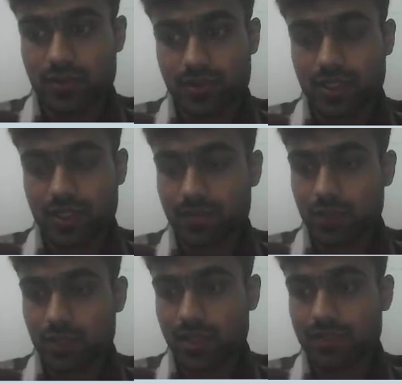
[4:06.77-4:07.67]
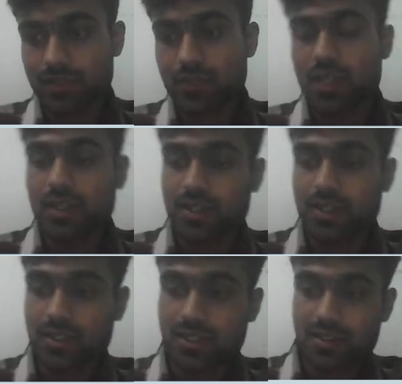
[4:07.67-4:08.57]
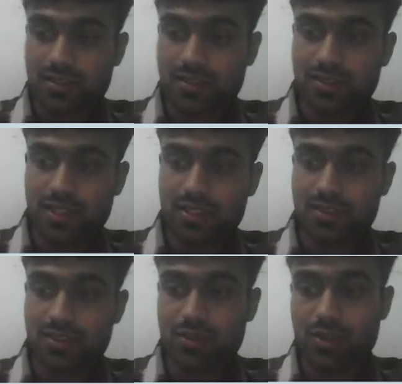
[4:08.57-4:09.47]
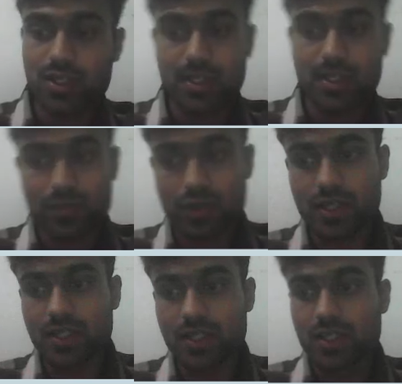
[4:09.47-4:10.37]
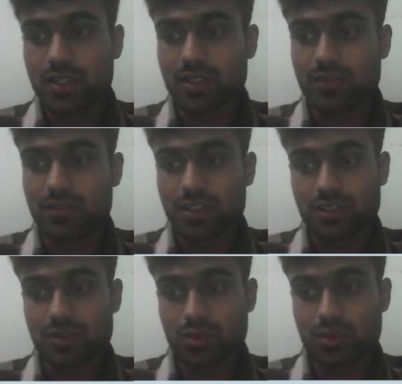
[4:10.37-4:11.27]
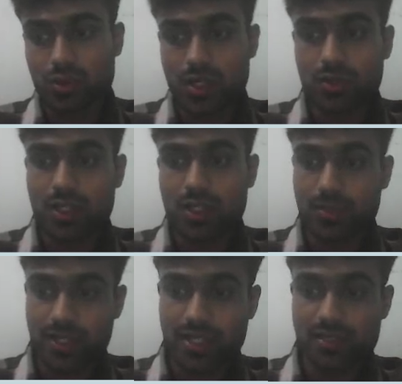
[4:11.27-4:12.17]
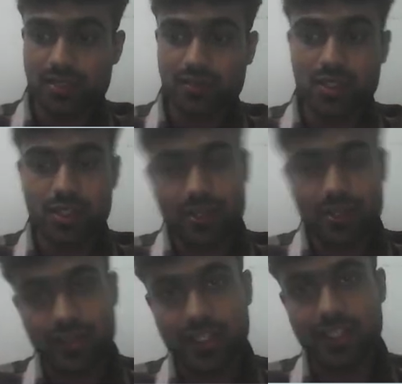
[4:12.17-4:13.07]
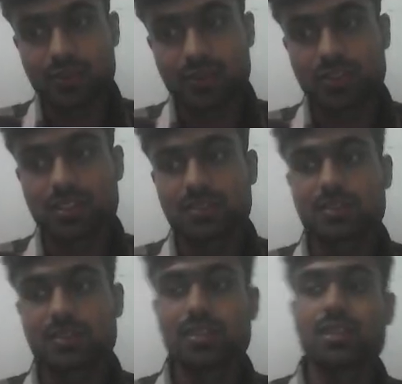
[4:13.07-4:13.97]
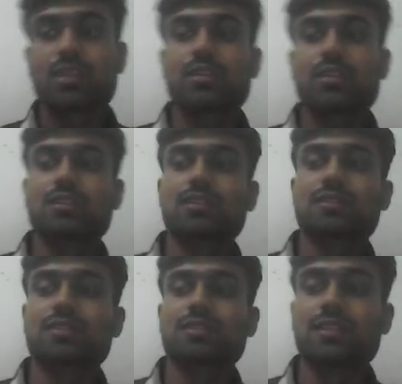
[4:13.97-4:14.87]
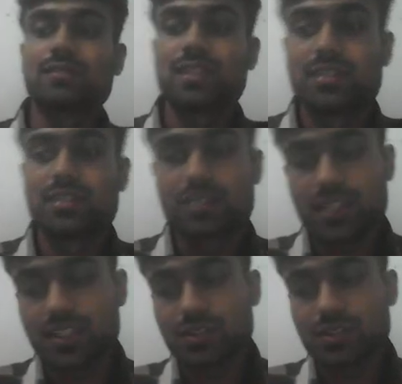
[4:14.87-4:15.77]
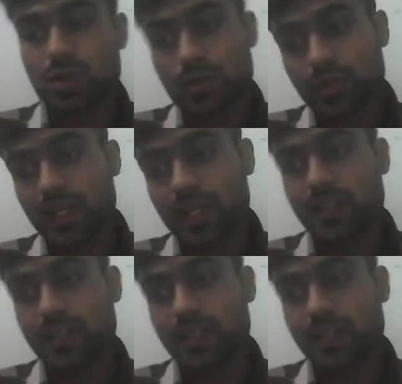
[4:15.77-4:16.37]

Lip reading: deployment. Then there is a stage called deploy, which roll out updates without affecting users. Then there is stage operate,